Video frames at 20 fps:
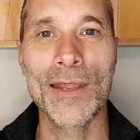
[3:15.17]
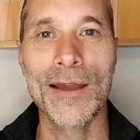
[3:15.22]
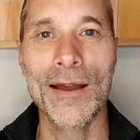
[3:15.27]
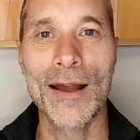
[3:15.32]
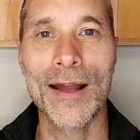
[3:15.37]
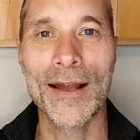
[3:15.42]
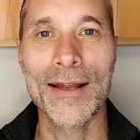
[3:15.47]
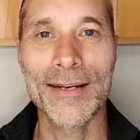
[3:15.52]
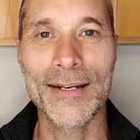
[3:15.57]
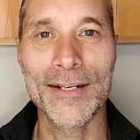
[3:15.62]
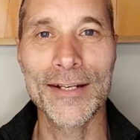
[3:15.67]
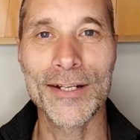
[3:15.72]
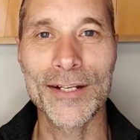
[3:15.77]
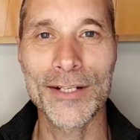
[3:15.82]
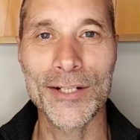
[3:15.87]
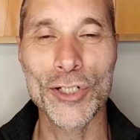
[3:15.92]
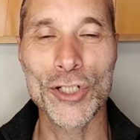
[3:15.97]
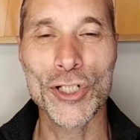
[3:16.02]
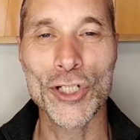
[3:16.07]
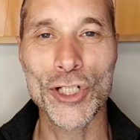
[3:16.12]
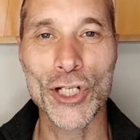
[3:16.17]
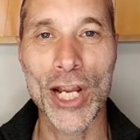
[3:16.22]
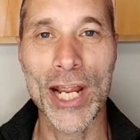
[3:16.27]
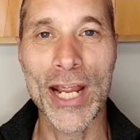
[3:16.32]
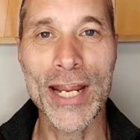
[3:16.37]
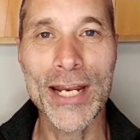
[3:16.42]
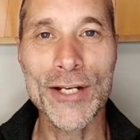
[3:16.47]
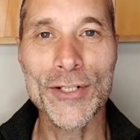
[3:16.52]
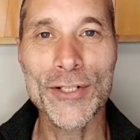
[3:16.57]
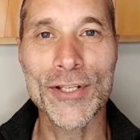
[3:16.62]
I'm going to
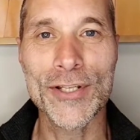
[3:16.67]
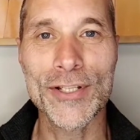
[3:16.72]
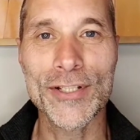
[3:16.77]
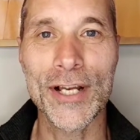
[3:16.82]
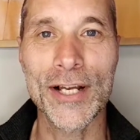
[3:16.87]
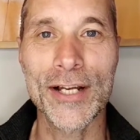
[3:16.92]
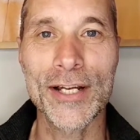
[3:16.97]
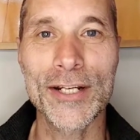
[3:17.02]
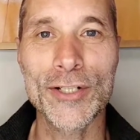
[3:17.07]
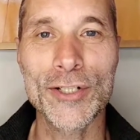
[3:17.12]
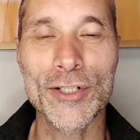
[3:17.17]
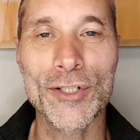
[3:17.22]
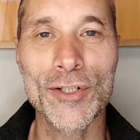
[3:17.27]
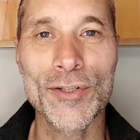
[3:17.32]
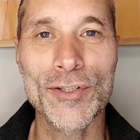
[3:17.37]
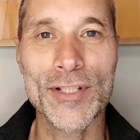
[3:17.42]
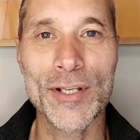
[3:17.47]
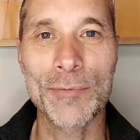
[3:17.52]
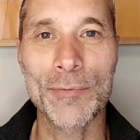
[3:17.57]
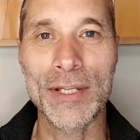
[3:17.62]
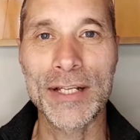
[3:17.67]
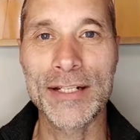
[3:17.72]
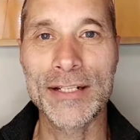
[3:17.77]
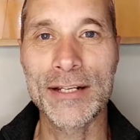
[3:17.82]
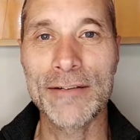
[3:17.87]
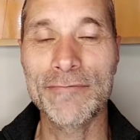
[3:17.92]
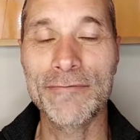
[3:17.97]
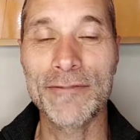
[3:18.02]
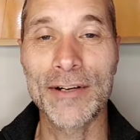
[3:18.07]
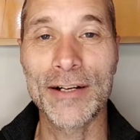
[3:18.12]
change this. I'm going to choose something
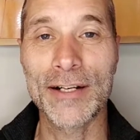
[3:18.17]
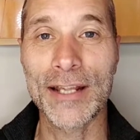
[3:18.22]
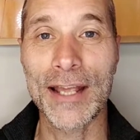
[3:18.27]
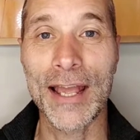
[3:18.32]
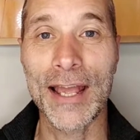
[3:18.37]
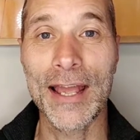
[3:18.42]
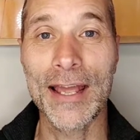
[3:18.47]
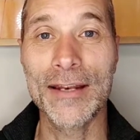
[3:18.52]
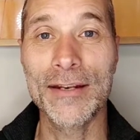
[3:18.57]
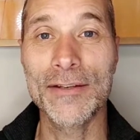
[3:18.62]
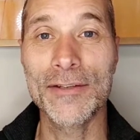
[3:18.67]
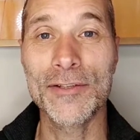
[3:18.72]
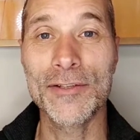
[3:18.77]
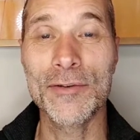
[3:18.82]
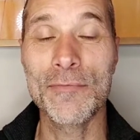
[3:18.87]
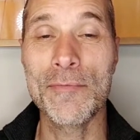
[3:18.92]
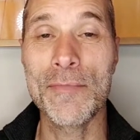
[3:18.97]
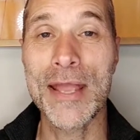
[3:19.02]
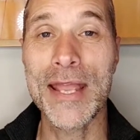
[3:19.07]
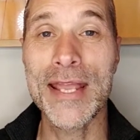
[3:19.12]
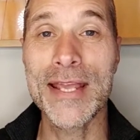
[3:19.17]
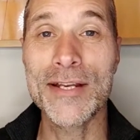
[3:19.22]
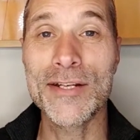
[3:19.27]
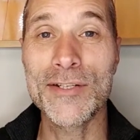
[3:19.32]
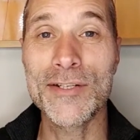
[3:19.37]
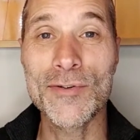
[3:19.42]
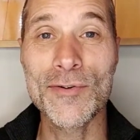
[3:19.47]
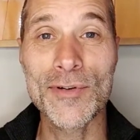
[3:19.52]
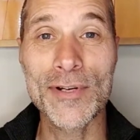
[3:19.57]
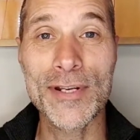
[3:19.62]
different. And you may
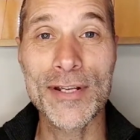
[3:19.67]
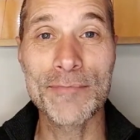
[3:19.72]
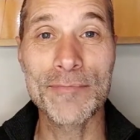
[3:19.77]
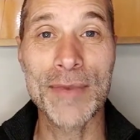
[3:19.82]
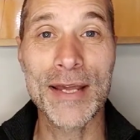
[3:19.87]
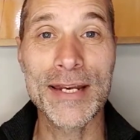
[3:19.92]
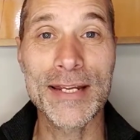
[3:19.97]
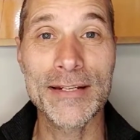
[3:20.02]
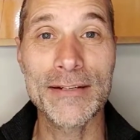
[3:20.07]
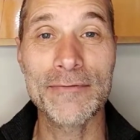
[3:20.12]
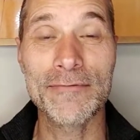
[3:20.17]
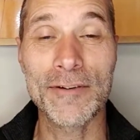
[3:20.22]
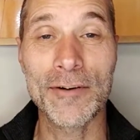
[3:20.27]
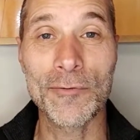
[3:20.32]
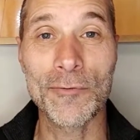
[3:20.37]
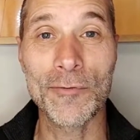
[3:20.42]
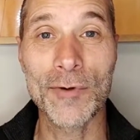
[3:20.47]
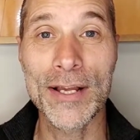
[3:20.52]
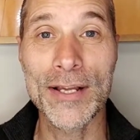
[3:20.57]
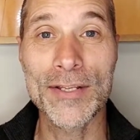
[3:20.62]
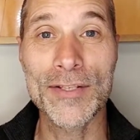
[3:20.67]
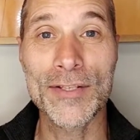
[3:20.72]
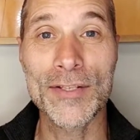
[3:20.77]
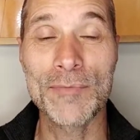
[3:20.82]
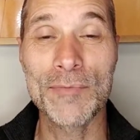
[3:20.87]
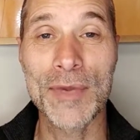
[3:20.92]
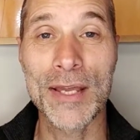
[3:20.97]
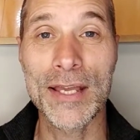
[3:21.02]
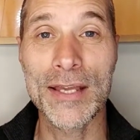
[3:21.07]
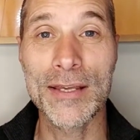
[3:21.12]
do it in many different ways. You
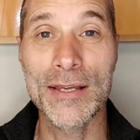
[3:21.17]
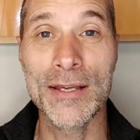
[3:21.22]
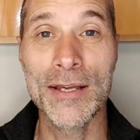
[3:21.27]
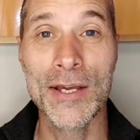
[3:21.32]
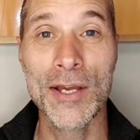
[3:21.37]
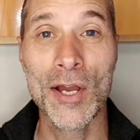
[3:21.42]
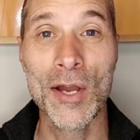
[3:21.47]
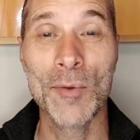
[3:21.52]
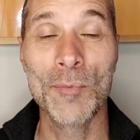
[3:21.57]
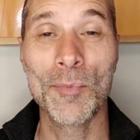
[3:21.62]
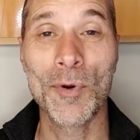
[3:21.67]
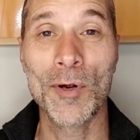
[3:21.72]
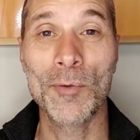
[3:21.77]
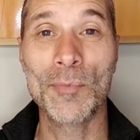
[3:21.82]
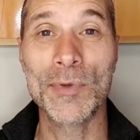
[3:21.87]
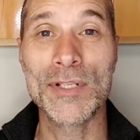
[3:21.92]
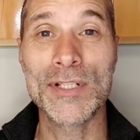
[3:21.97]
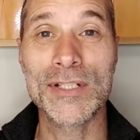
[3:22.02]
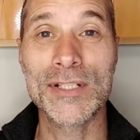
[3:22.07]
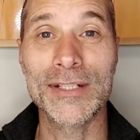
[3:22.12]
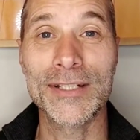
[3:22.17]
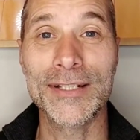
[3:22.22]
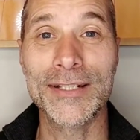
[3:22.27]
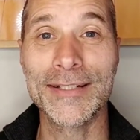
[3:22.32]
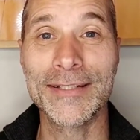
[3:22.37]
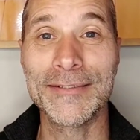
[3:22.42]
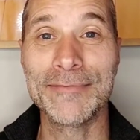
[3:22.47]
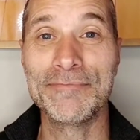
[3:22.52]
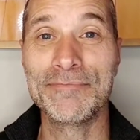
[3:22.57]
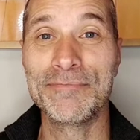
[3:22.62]
may
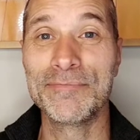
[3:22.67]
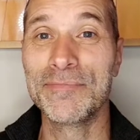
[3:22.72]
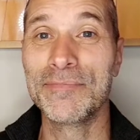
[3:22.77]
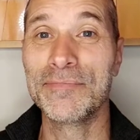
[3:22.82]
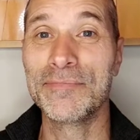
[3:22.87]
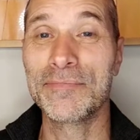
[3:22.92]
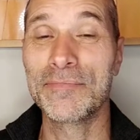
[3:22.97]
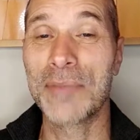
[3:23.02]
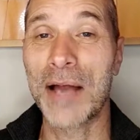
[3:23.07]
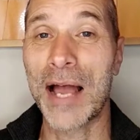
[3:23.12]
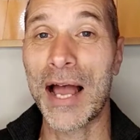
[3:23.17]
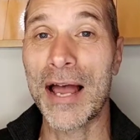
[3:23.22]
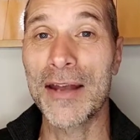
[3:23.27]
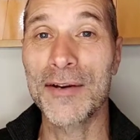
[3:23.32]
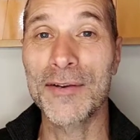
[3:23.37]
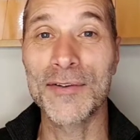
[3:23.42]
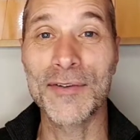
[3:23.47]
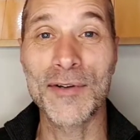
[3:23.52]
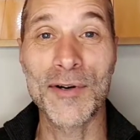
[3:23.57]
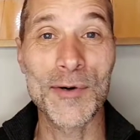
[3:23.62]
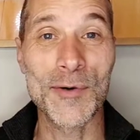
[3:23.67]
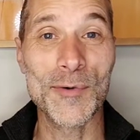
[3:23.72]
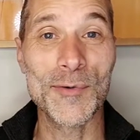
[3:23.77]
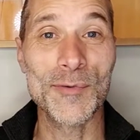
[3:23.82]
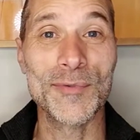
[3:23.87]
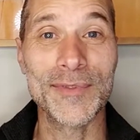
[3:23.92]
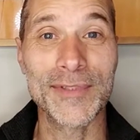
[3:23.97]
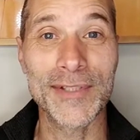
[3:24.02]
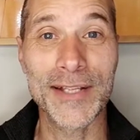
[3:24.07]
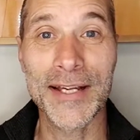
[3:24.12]
purposely, I don't
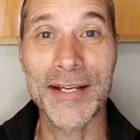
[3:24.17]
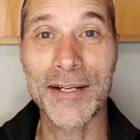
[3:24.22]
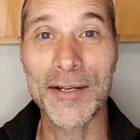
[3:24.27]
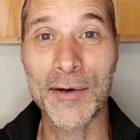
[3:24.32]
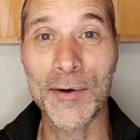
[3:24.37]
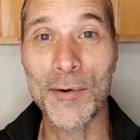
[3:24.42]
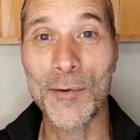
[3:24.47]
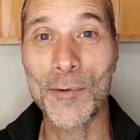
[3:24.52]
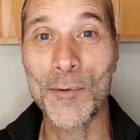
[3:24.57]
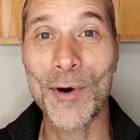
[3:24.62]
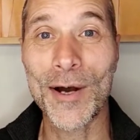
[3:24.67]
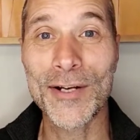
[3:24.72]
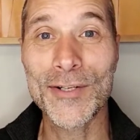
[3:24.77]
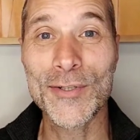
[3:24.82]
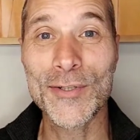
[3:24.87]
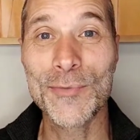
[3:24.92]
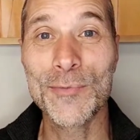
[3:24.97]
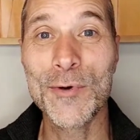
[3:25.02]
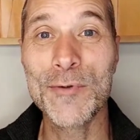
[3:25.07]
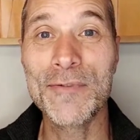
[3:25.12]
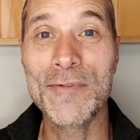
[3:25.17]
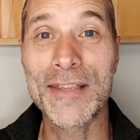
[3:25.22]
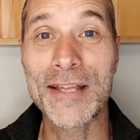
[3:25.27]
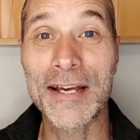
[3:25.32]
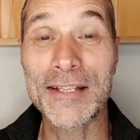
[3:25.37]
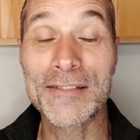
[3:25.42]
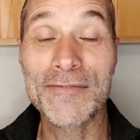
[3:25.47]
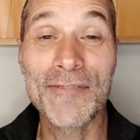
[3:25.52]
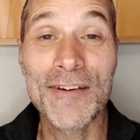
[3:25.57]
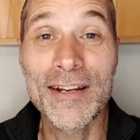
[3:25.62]
know, like, watch a movie
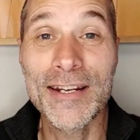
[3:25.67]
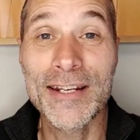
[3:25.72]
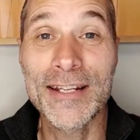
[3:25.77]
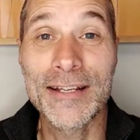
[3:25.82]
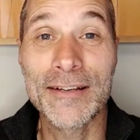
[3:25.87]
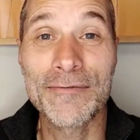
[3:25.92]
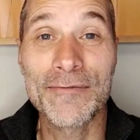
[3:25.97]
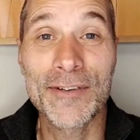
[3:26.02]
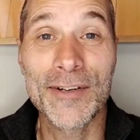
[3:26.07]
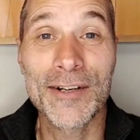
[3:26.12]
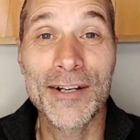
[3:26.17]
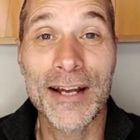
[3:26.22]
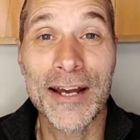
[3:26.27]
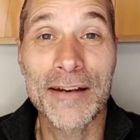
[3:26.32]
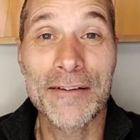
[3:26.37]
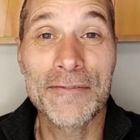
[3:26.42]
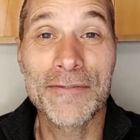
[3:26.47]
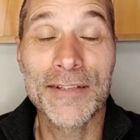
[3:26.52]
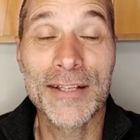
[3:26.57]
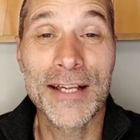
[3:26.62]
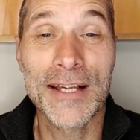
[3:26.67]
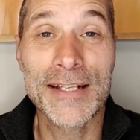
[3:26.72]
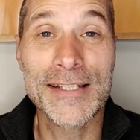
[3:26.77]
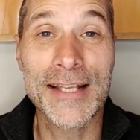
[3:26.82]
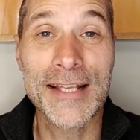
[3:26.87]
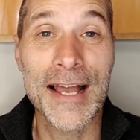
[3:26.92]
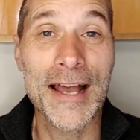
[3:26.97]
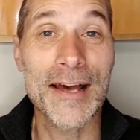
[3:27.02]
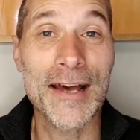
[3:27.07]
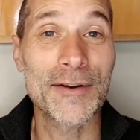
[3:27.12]
that's funny if you're kind of feeling
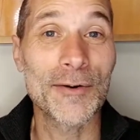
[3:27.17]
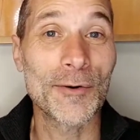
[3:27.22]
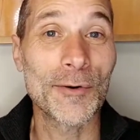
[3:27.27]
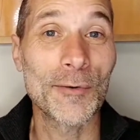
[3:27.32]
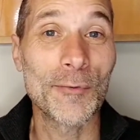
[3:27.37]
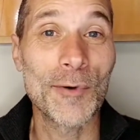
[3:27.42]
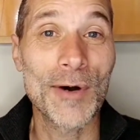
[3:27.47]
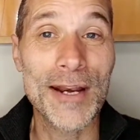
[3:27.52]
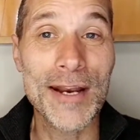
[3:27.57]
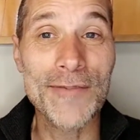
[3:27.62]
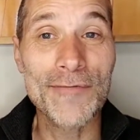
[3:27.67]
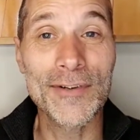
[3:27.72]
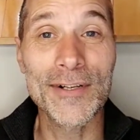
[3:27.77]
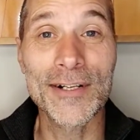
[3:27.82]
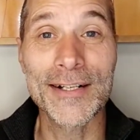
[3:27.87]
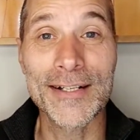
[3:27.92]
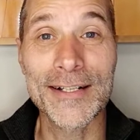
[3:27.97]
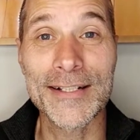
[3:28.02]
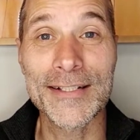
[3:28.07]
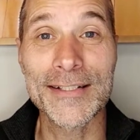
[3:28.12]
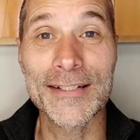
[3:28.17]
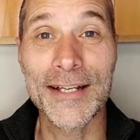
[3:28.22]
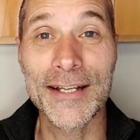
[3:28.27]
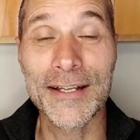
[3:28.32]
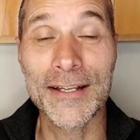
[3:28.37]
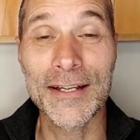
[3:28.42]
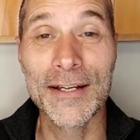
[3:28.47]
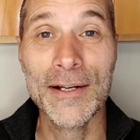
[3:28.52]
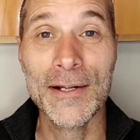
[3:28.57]
sad, or whatever it is. Like,